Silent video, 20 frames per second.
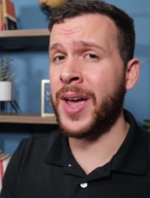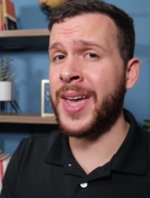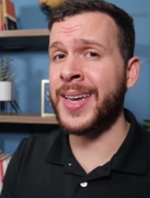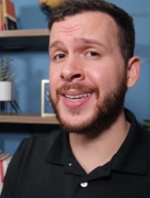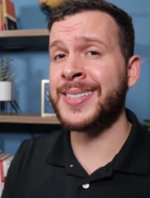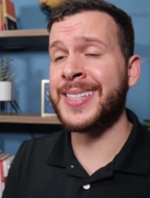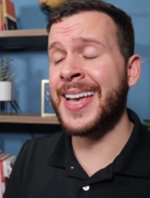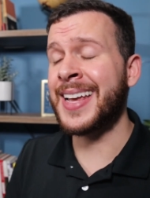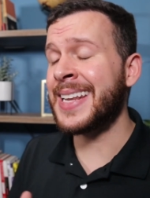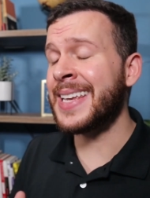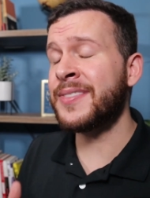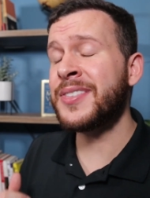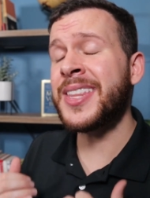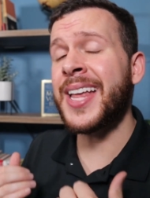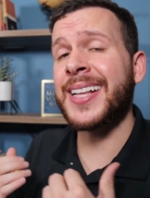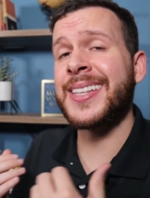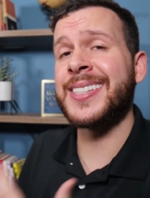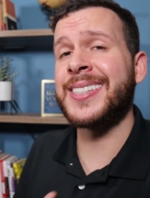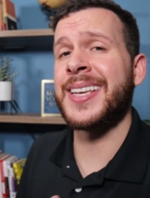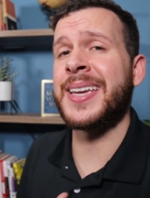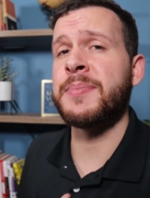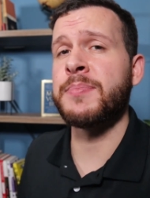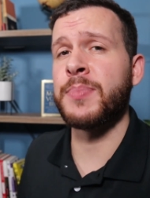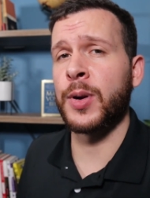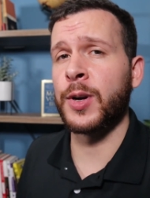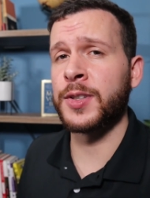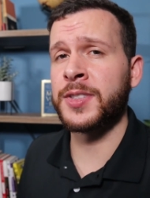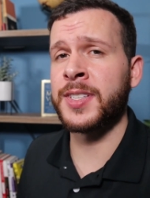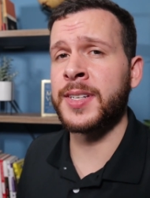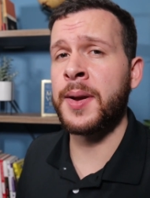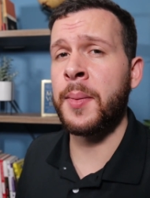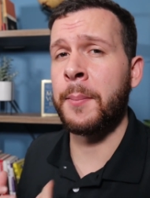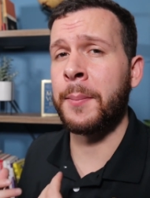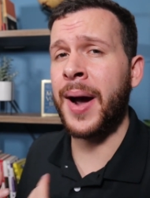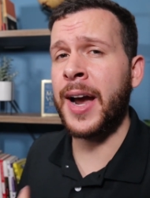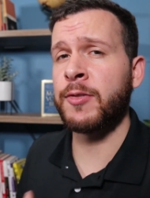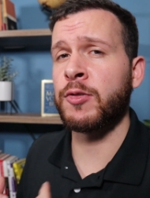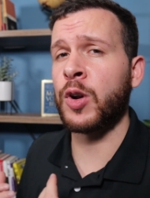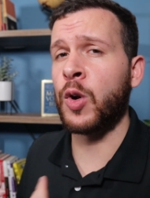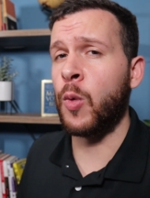ways, and even that same person
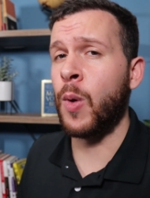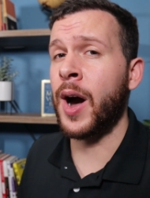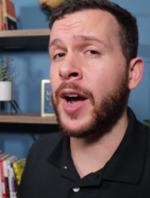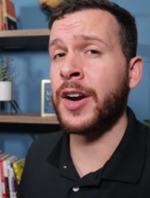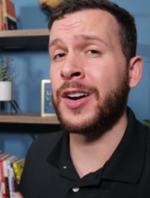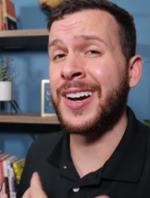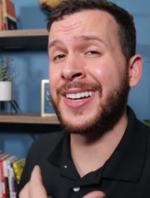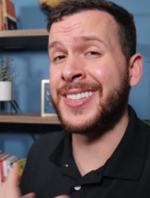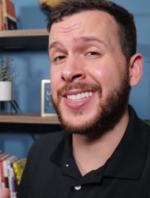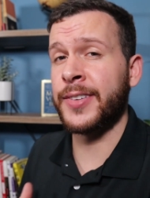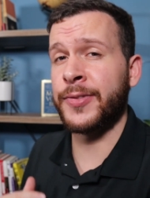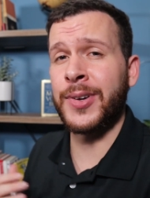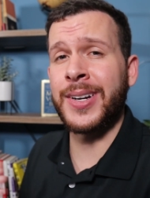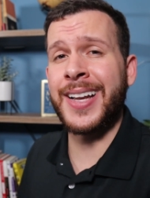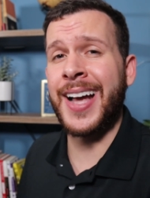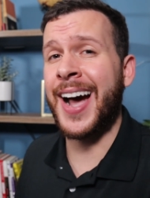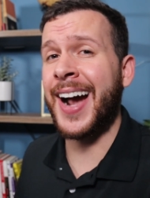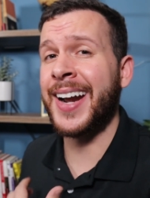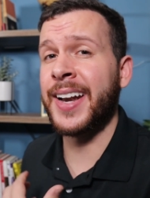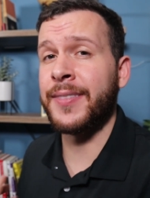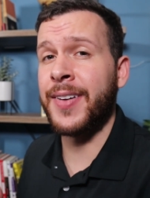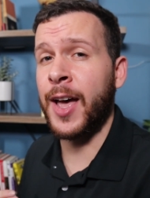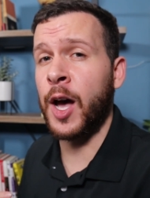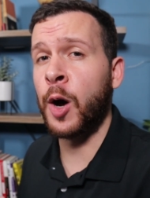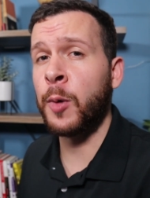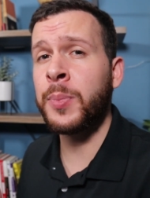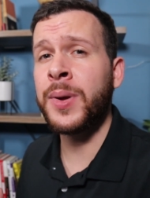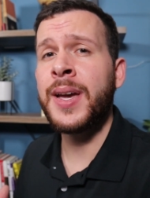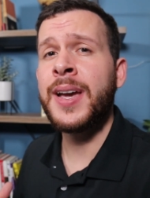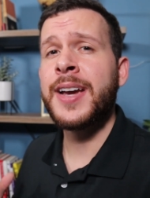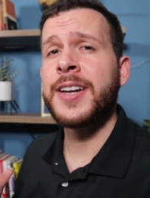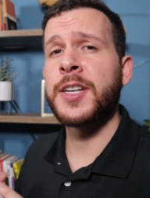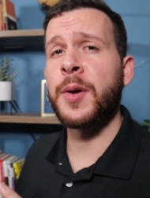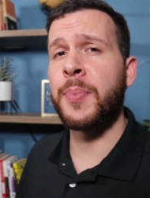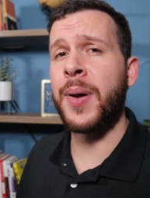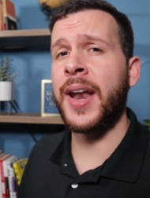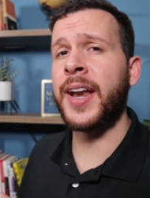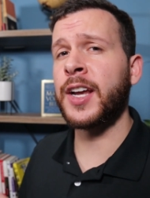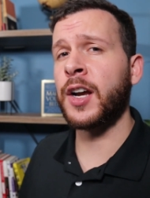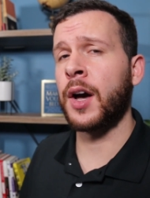might require a different kind of help
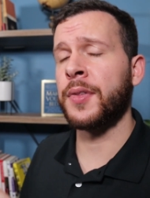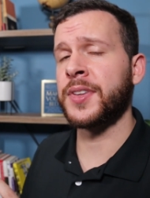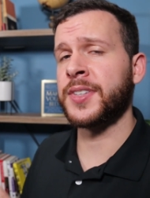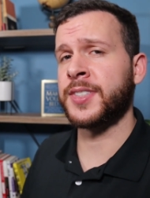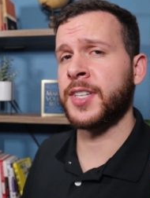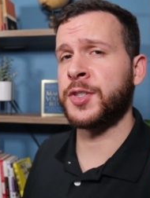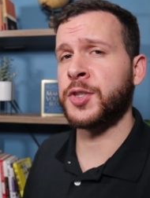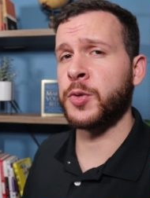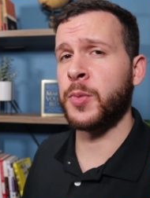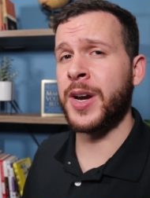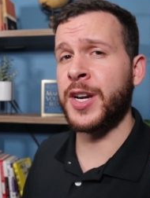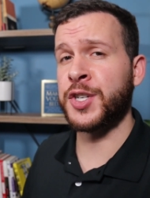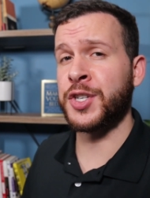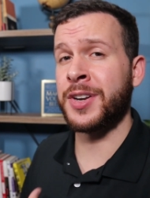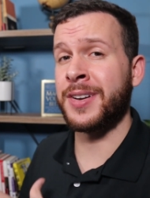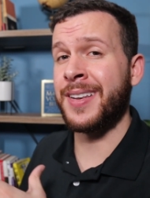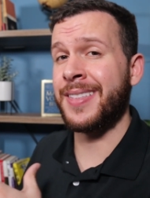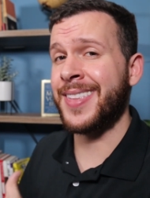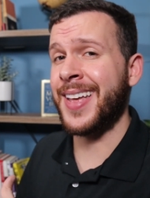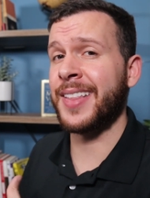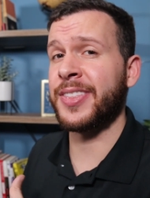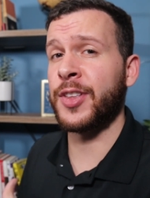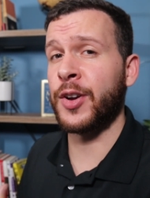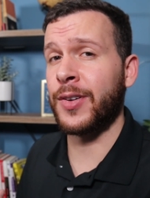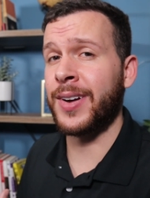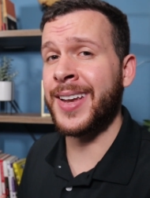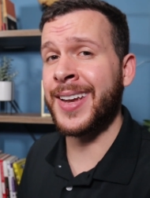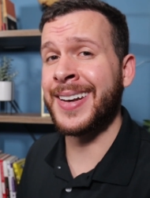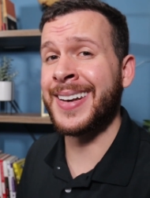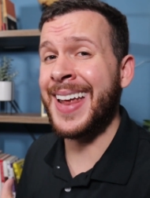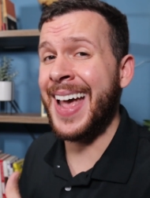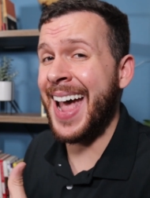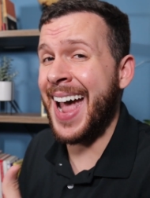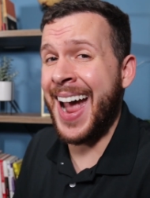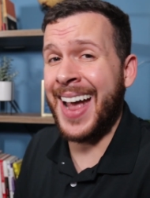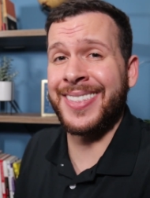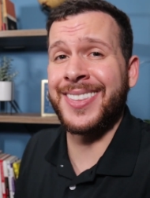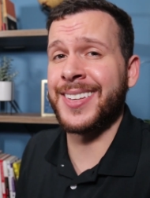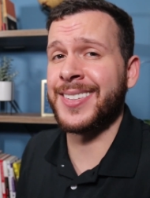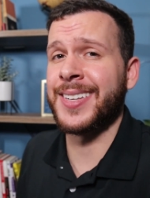depending on the situation that they're in
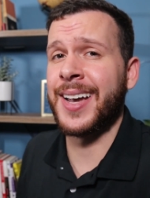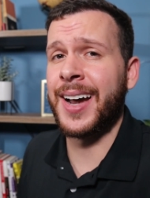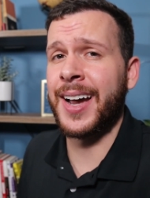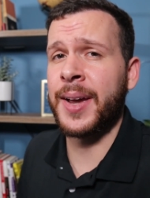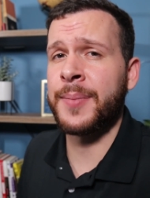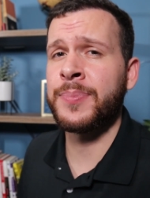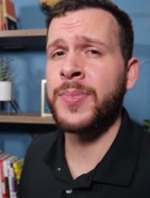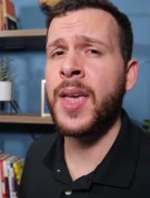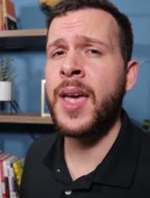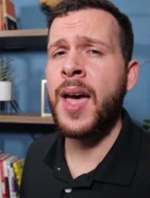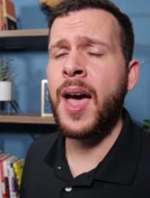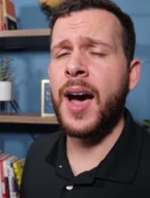at the time.